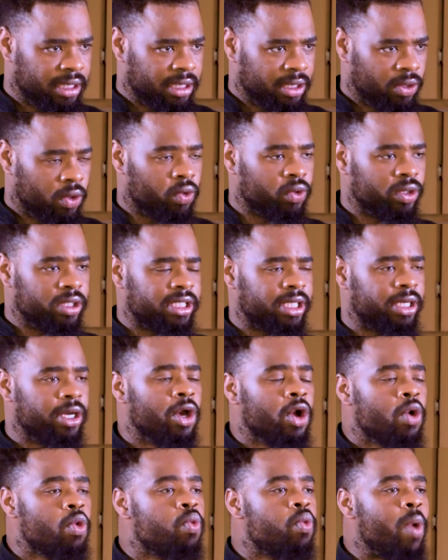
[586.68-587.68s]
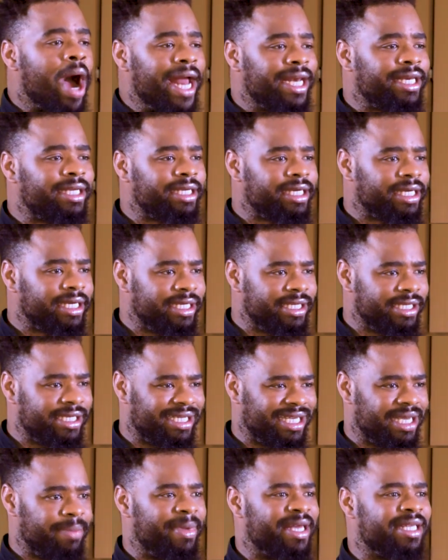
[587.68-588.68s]
what is
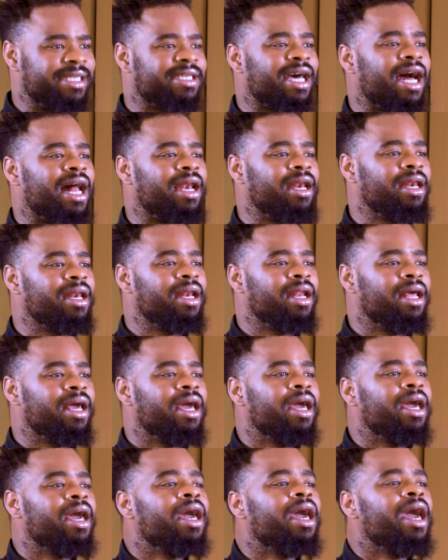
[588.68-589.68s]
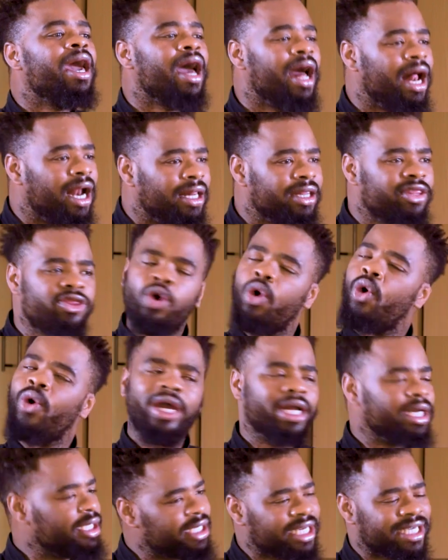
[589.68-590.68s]
mental health or
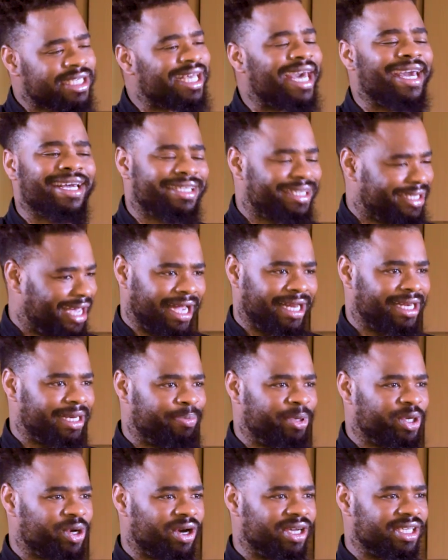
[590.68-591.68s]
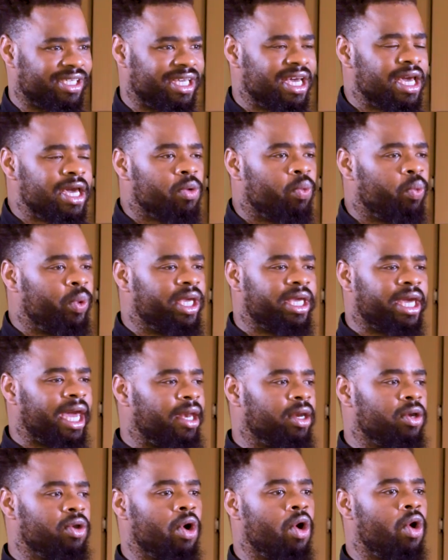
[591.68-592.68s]
illness exactly? Because we
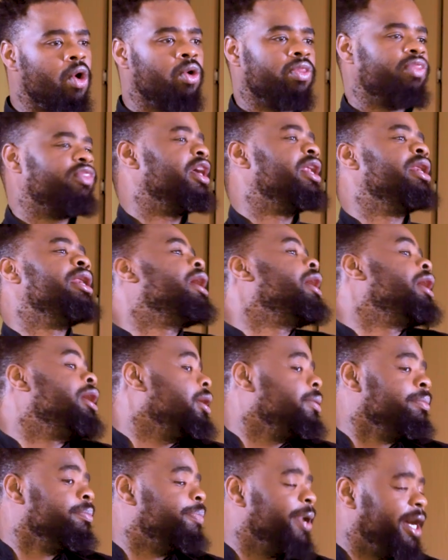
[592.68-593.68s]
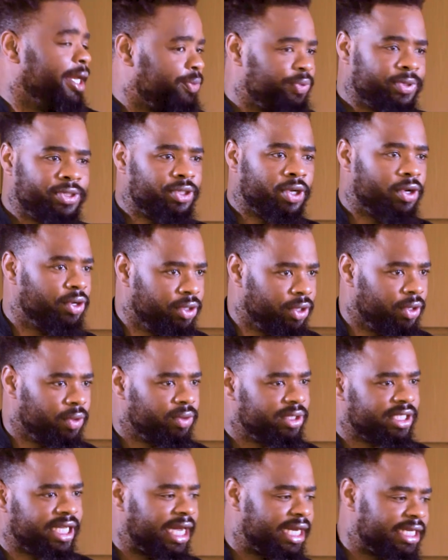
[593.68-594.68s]
can know the name, but we don't know
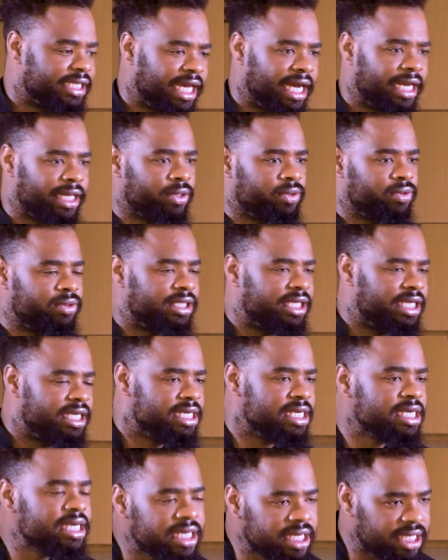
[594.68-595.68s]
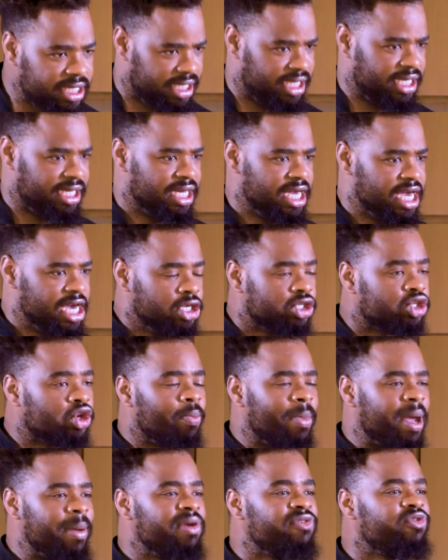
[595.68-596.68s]
exactly what it means. So
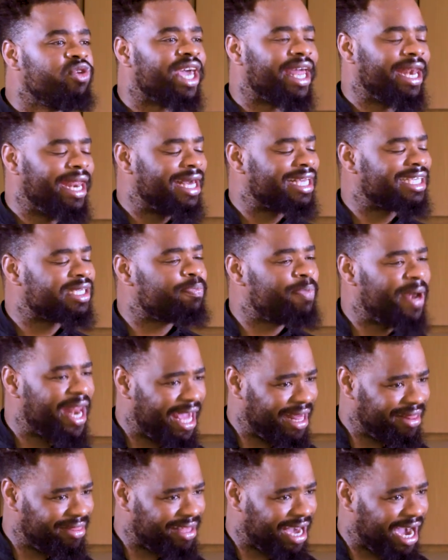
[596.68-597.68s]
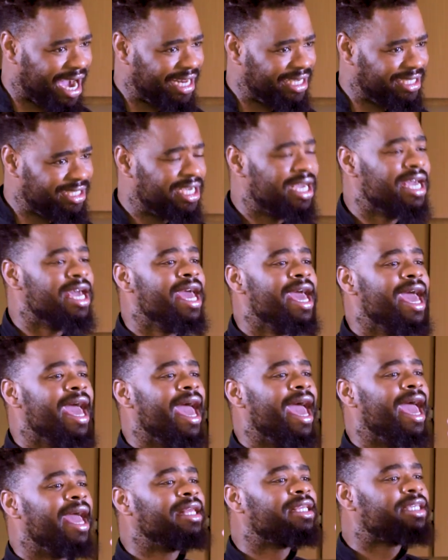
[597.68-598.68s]
maybe if you can explain that
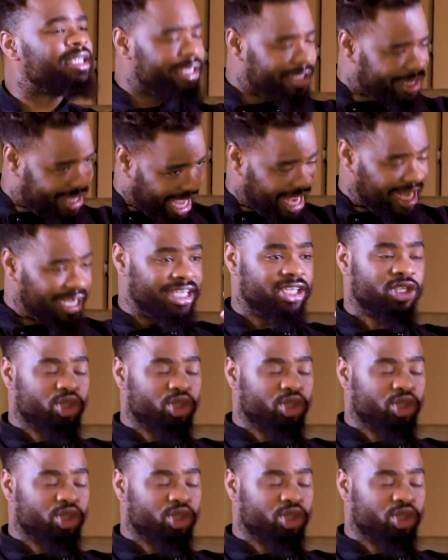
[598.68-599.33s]
then